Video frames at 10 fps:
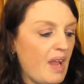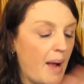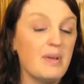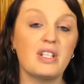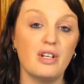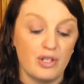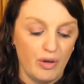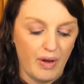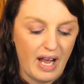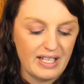I'm just going to show
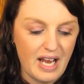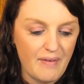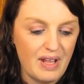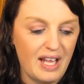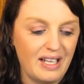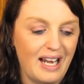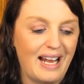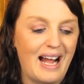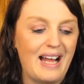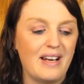you guys everything that I
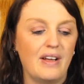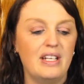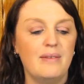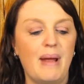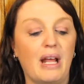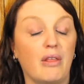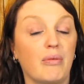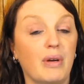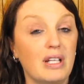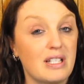got. Now, I did make
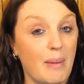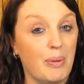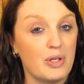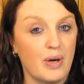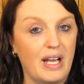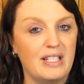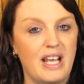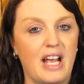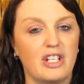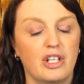3 separate
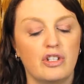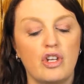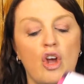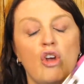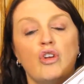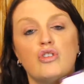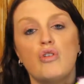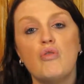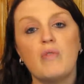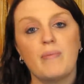transactions,
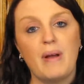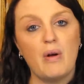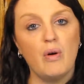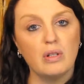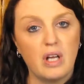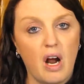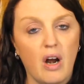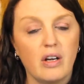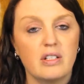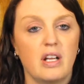2 with my old
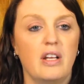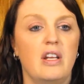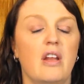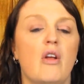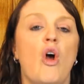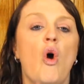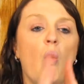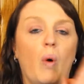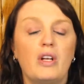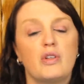cards. I did
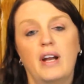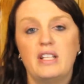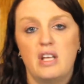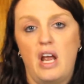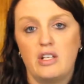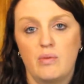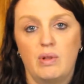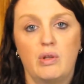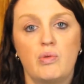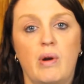one transaction
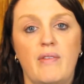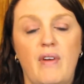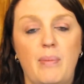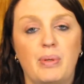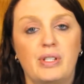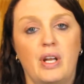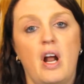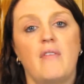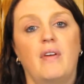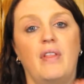with the 25%
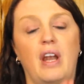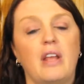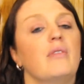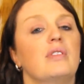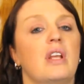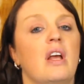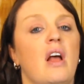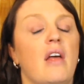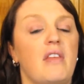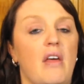off, and then I used
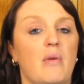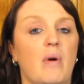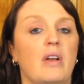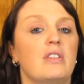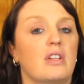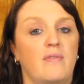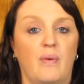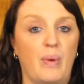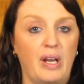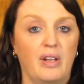the other one just
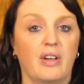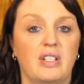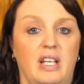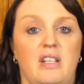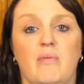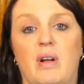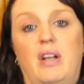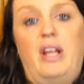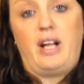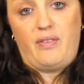for regular because I didn't want
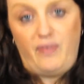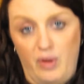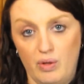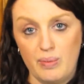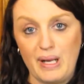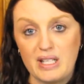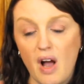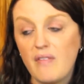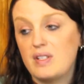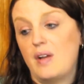to, like, confuse
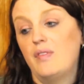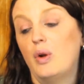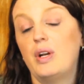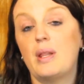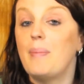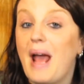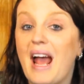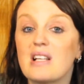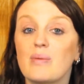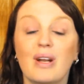myself because I've learned in the
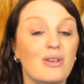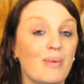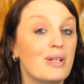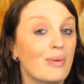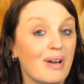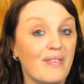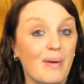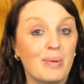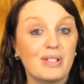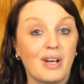past when I do my
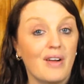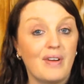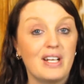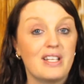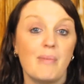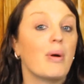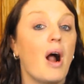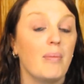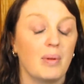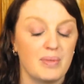25% off, I just have
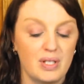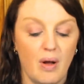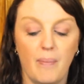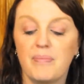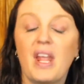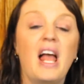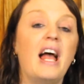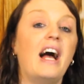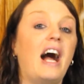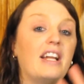problems. So
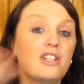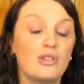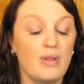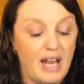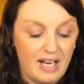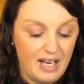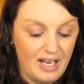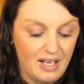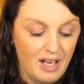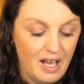I just do that
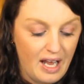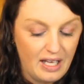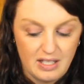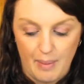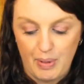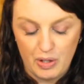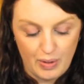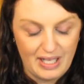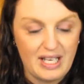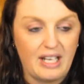in a separate
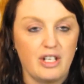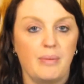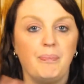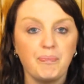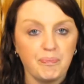transaction.